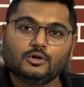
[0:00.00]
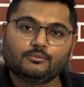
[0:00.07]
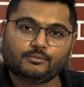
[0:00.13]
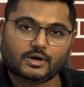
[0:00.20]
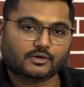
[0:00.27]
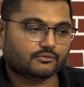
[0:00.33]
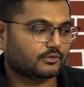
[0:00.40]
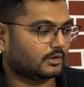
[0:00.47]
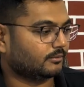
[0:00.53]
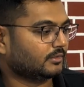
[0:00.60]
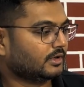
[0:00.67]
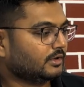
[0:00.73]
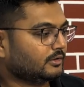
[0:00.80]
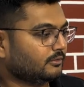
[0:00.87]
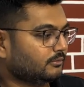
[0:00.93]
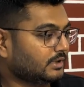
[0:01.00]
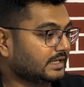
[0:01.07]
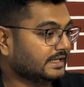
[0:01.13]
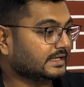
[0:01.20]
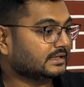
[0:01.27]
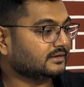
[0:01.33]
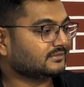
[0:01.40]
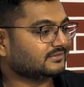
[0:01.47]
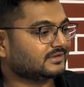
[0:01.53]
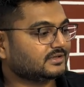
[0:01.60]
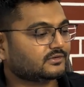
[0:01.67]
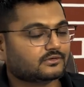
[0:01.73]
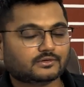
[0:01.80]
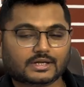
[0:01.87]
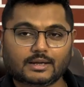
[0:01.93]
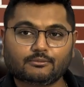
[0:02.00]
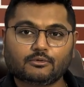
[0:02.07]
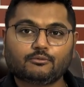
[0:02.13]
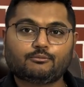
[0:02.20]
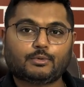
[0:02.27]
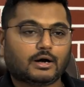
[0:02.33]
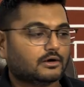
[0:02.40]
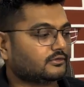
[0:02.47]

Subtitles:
perform will increase this type of